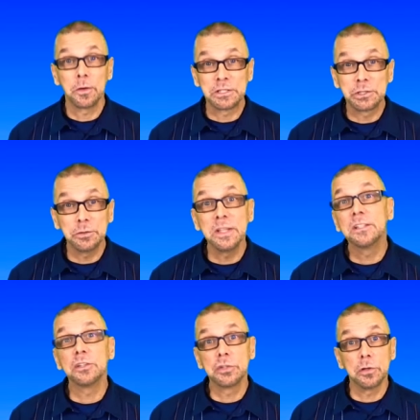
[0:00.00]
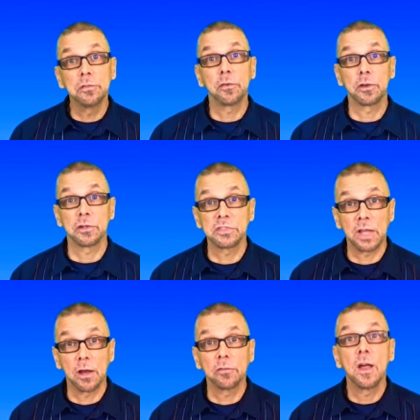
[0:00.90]
what you need to do for
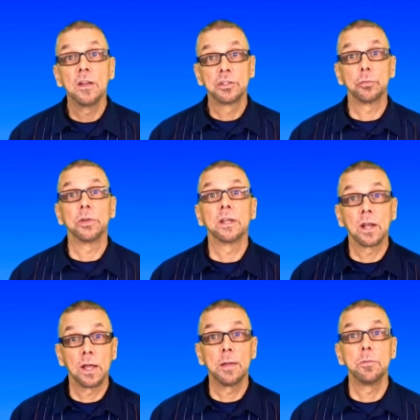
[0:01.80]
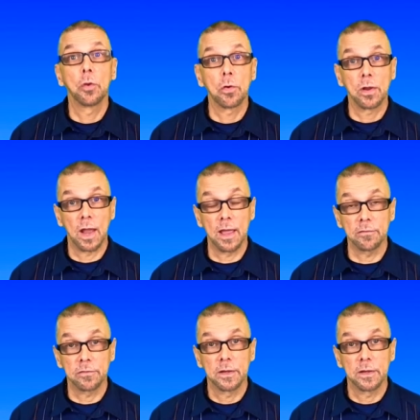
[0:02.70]
yourself to reclaim your life.